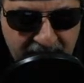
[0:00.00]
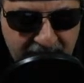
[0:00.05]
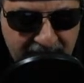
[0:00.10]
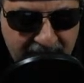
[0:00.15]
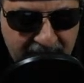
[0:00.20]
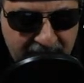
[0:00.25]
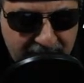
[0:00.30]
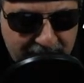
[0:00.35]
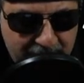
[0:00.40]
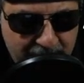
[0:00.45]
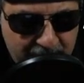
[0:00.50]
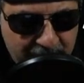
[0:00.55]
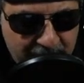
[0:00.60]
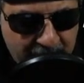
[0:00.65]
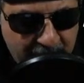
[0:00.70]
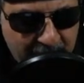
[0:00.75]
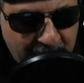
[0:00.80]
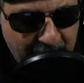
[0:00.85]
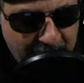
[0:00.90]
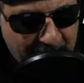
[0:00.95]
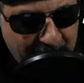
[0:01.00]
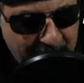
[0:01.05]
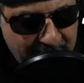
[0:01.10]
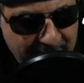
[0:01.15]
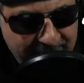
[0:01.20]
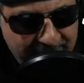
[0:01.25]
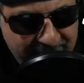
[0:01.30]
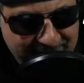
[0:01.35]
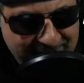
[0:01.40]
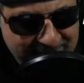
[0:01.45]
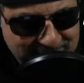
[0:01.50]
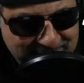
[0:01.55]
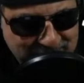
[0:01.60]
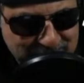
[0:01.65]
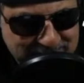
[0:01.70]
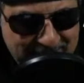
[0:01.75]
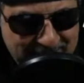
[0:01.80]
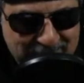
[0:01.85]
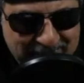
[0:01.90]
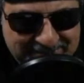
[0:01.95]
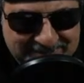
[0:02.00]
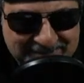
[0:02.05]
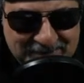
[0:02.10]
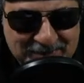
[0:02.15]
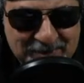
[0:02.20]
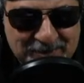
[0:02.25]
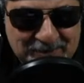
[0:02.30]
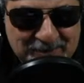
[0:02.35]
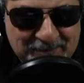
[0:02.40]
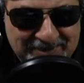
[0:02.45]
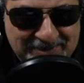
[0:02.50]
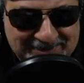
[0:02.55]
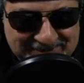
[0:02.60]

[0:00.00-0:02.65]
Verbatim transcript: um yeah new topic uh,